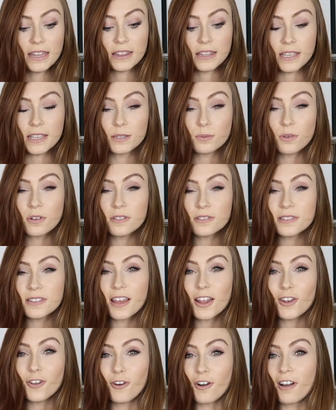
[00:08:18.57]
These ones
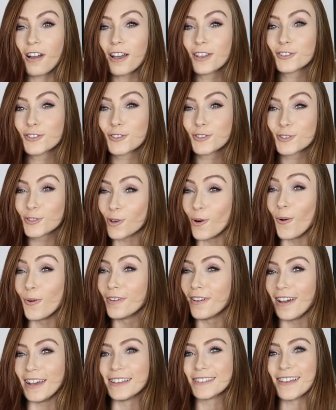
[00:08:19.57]
look so
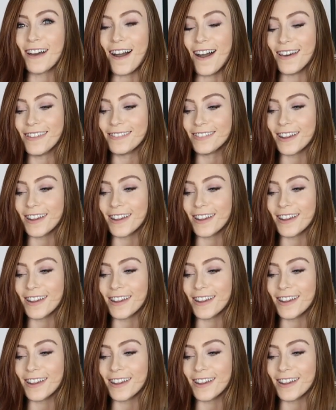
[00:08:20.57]
nice on.